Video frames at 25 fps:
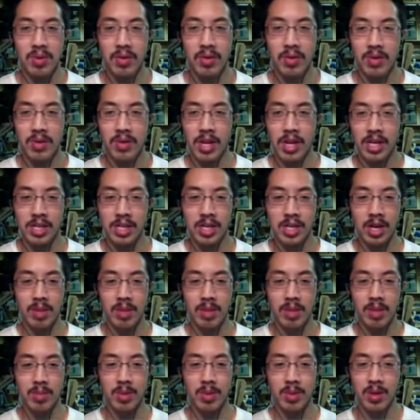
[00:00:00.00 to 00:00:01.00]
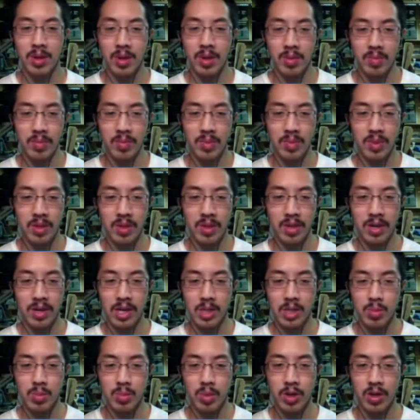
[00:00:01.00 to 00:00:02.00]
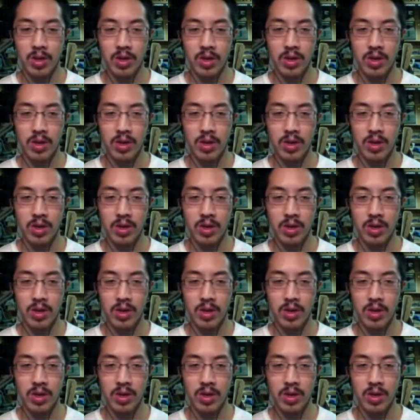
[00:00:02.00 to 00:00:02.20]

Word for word: for next time. Um, it, it, it would be